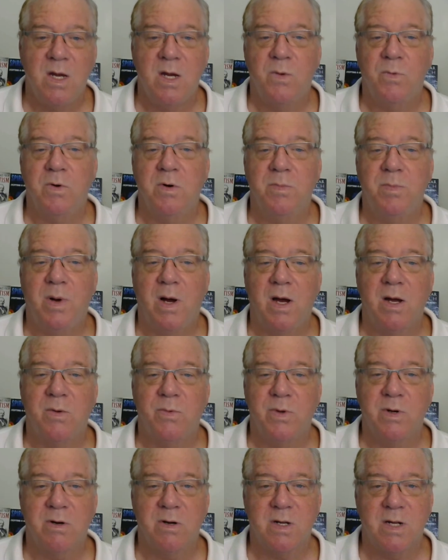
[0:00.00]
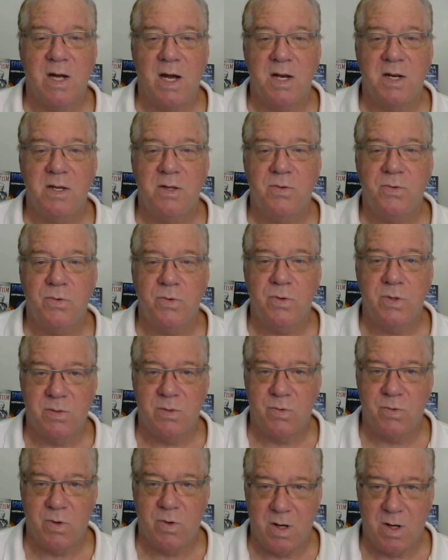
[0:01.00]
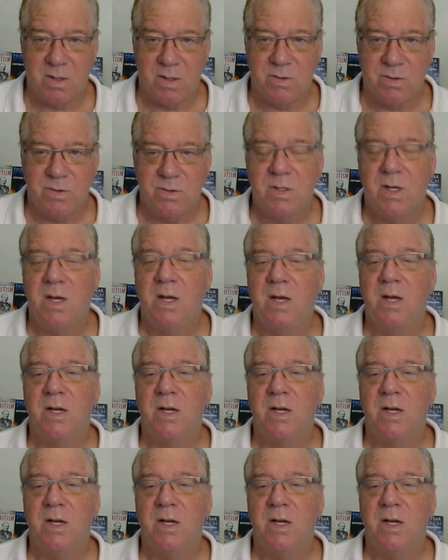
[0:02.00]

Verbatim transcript: whereby we are guided through trials